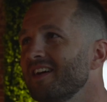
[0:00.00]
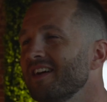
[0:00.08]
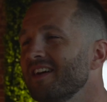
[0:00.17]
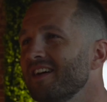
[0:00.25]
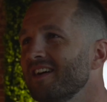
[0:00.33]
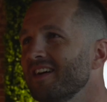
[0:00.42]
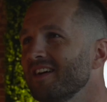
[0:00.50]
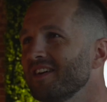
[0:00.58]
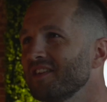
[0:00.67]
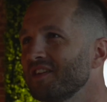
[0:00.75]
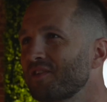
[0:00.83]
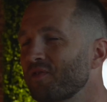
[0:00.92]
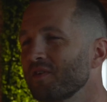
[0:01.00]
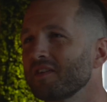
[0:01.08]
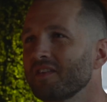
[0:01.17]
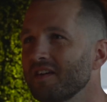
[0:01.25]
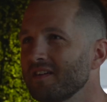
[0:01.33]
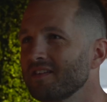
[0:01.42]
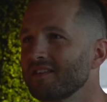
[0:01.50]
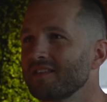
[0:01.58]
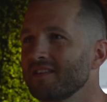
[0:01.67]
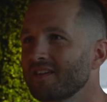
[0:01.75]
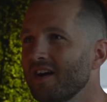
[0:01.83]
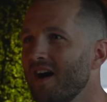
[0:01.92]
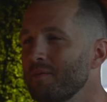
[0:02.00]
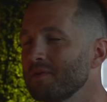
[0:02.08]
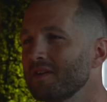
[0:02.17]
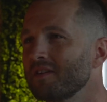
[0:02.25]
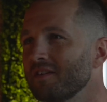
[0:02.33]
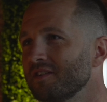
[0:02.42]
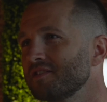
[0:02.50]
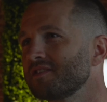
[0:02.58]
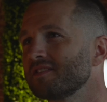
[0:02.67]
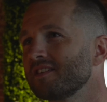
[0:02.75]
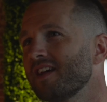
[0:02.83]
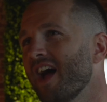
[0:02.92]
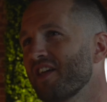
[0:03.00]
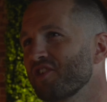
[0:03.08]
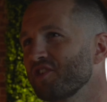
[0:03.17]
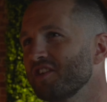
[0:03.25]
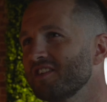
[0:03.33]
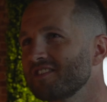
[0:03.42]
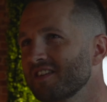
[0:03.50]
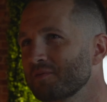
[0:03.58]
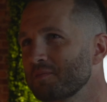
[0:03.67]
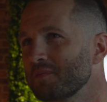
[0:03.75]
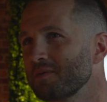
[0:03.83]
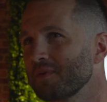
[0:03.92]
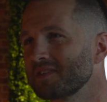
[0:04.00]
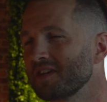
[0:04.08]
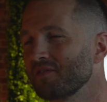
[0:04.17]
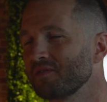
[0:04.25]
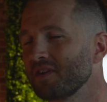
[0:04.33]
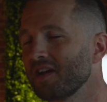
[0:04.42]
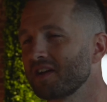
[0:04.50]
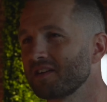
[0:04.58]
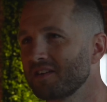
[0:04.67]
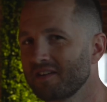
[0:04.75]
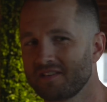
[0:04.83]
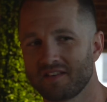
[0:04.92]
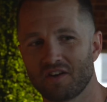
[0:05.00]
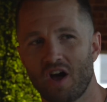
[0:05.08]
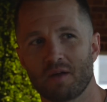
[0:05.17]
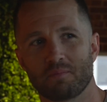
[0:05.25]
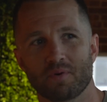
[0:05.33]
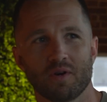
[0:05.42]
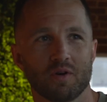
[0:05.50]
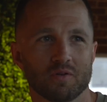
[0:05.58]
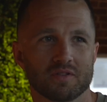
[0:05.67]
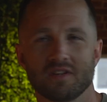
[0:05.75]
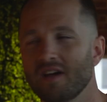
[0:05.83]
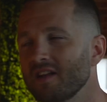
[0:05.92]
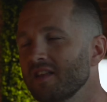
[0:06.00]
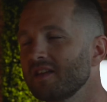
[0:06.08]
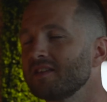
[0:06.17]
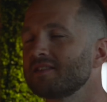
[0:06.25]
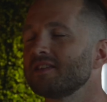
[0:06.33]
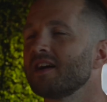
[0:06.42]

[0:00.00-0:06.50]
At least for the commoners, athletes like me and myself, and like the non-pros and non-elites.